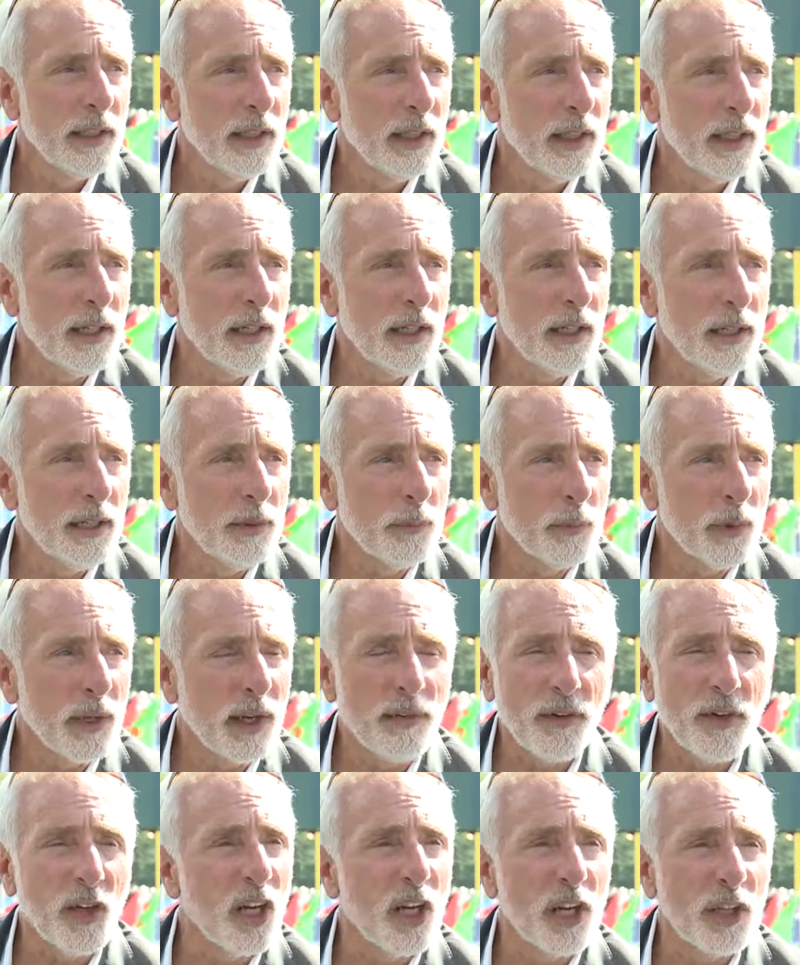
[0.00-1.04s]
uh,
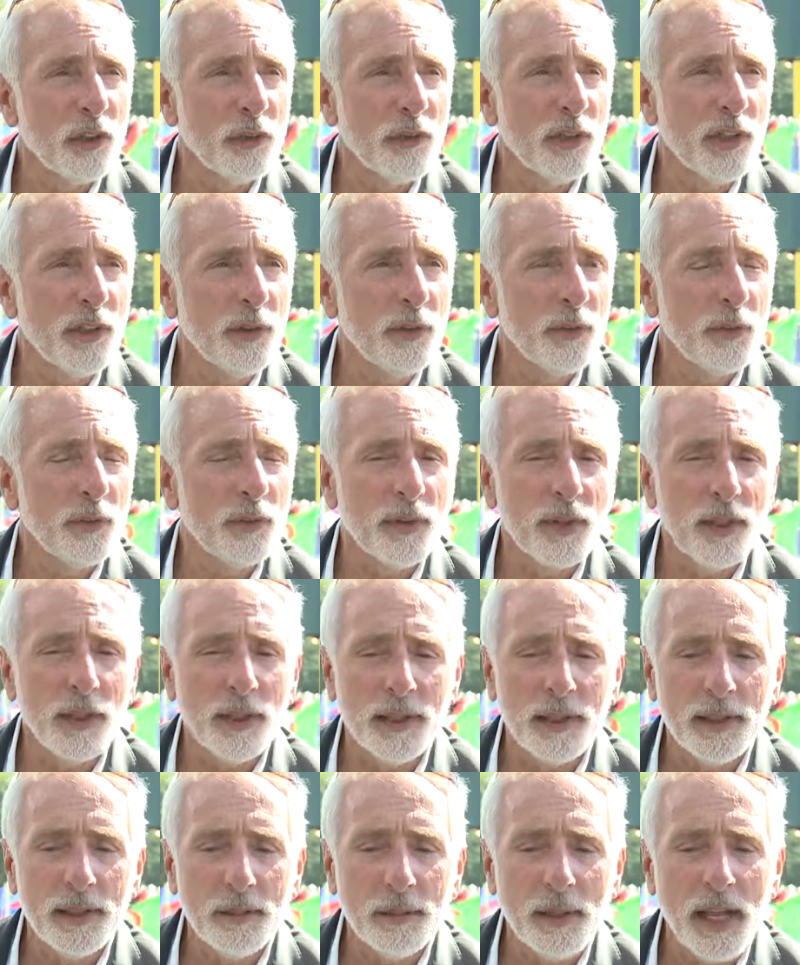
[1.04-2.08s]
whatever country's
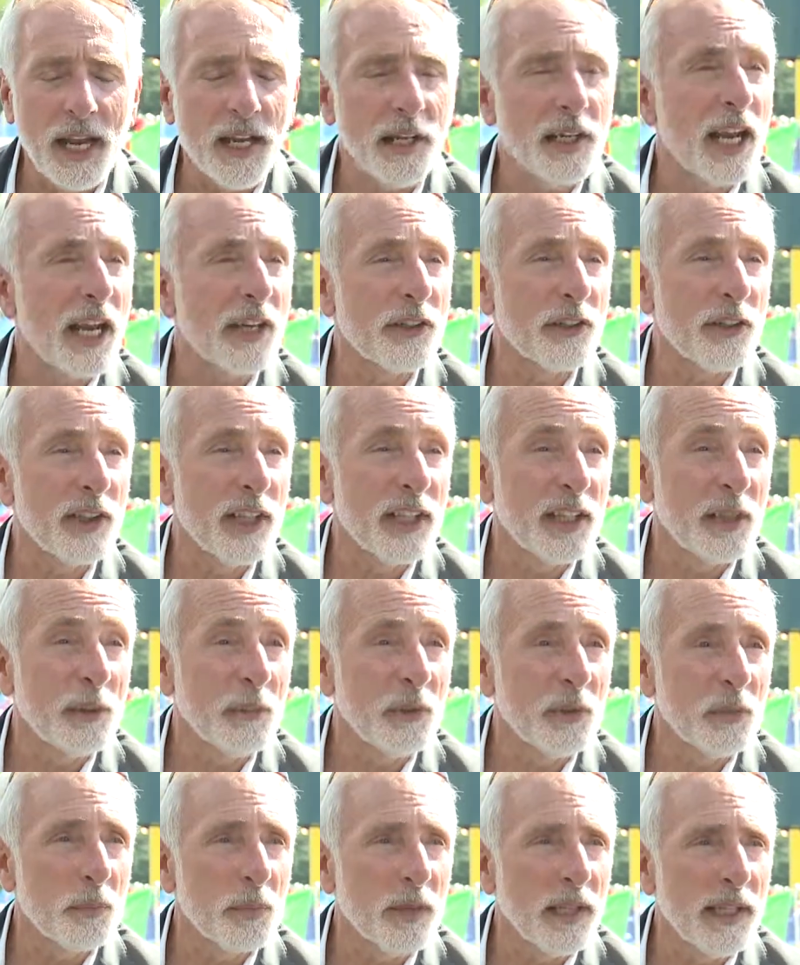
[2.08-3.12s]
uh, national anthem
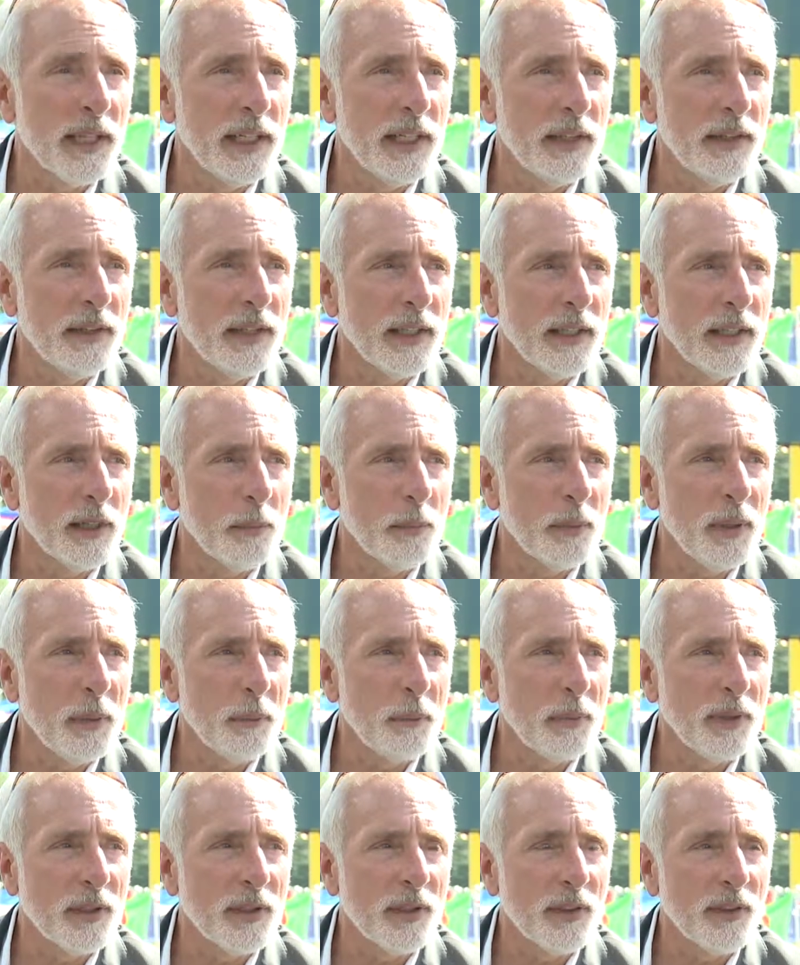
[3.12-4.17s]
is played, that the
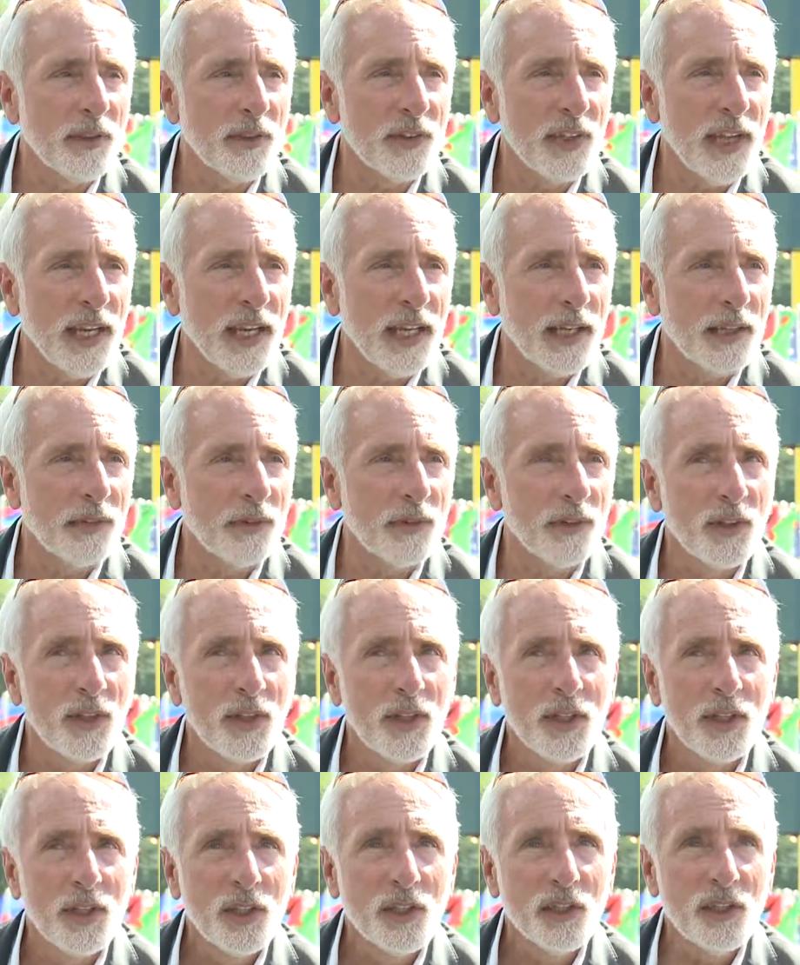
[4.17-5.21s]
people in the stands
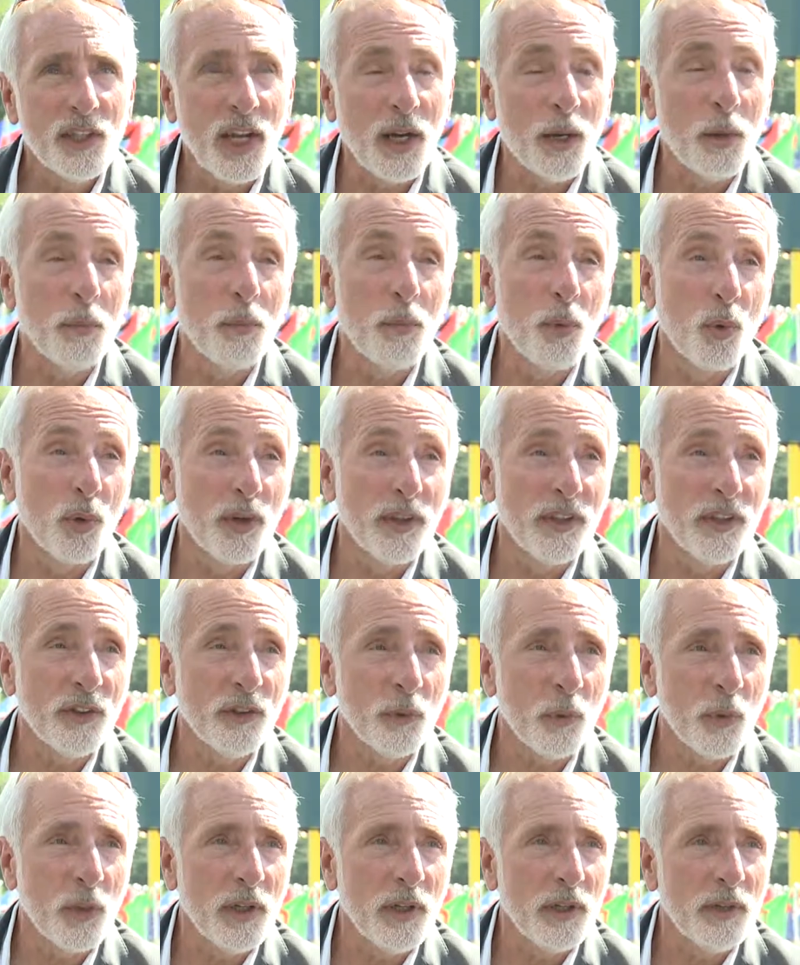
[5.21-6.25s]
see how important this
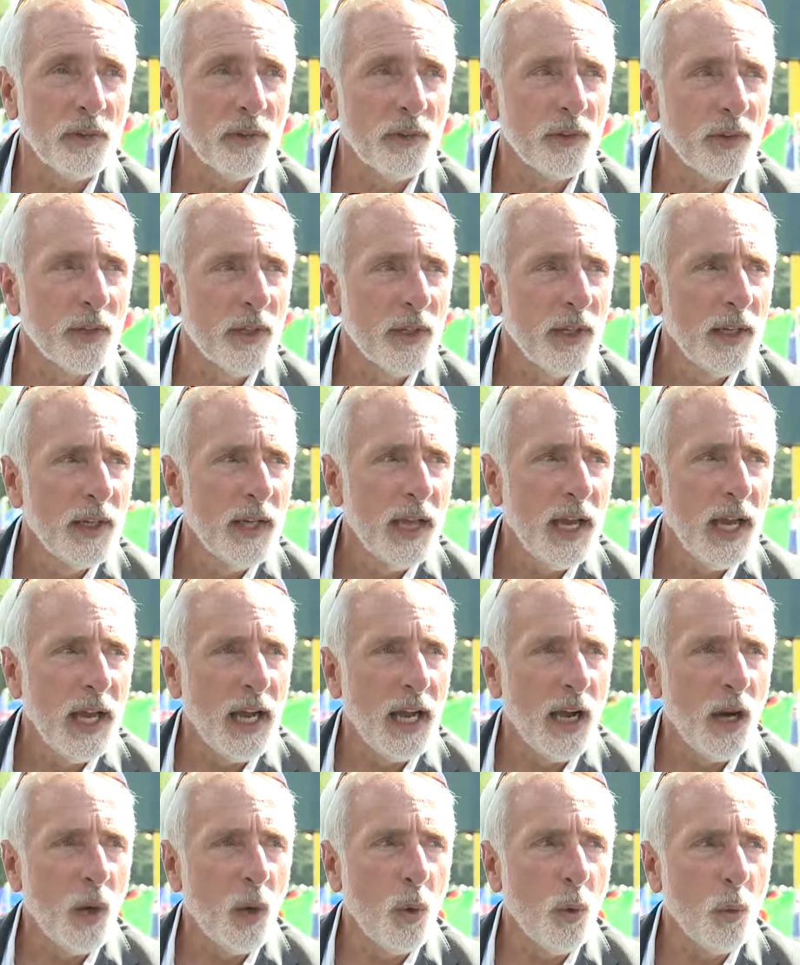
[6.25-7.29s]
was,
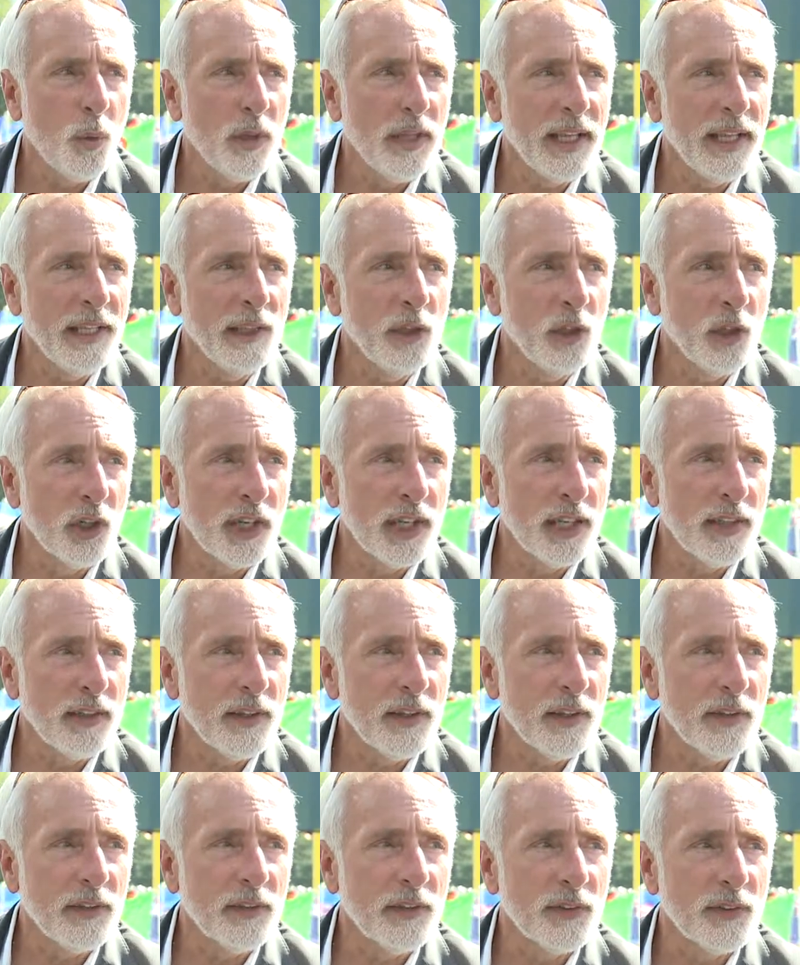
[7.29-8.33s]
how when they look at
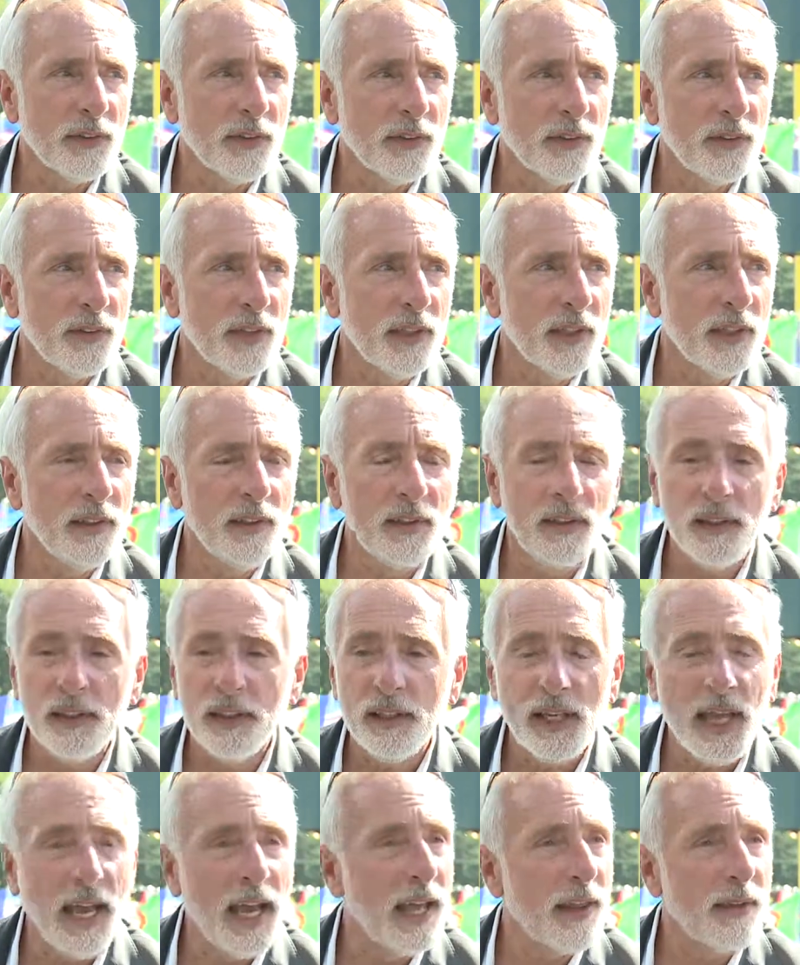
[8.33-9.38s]
this and see
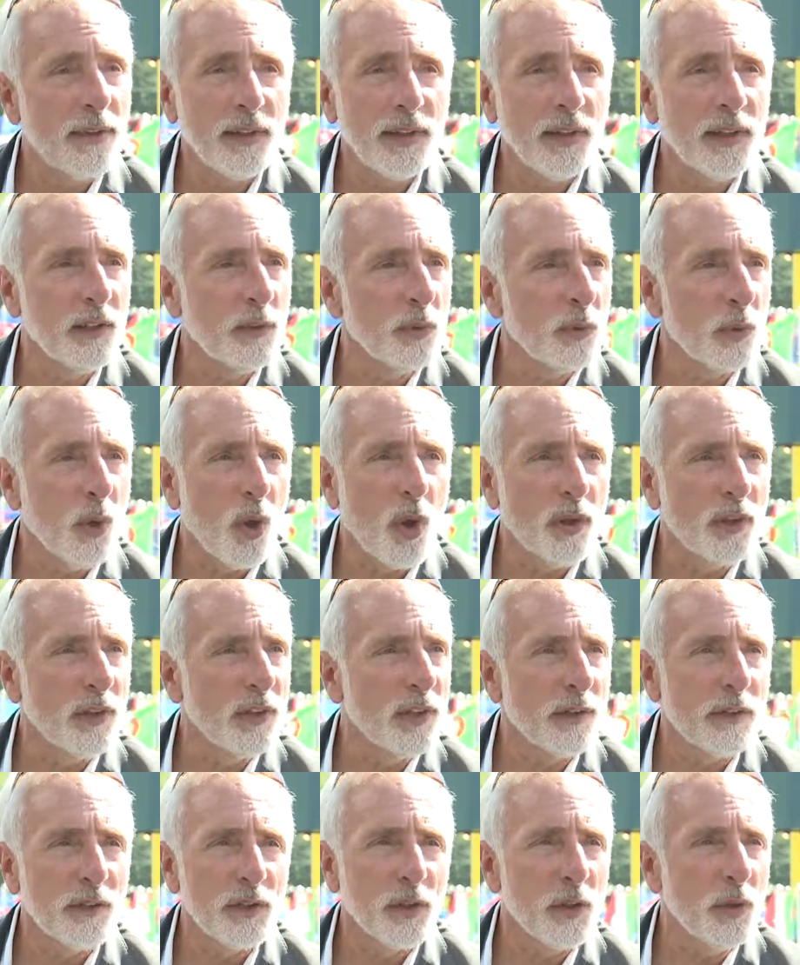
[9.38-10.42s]
the athletes with all the
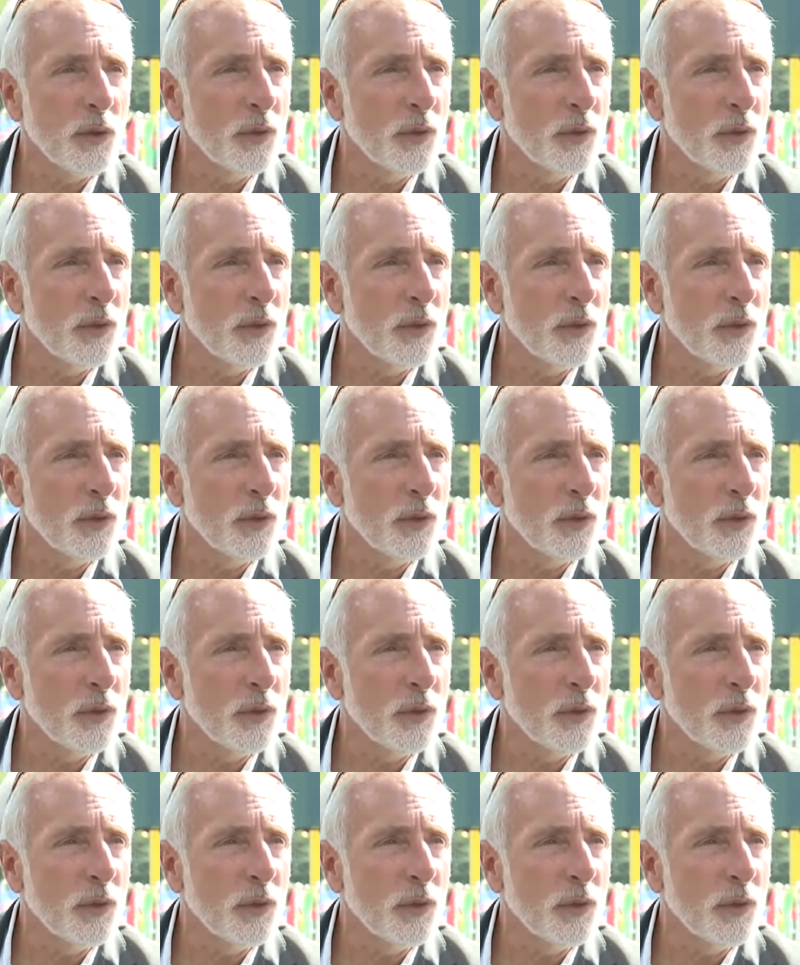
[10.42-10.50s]
different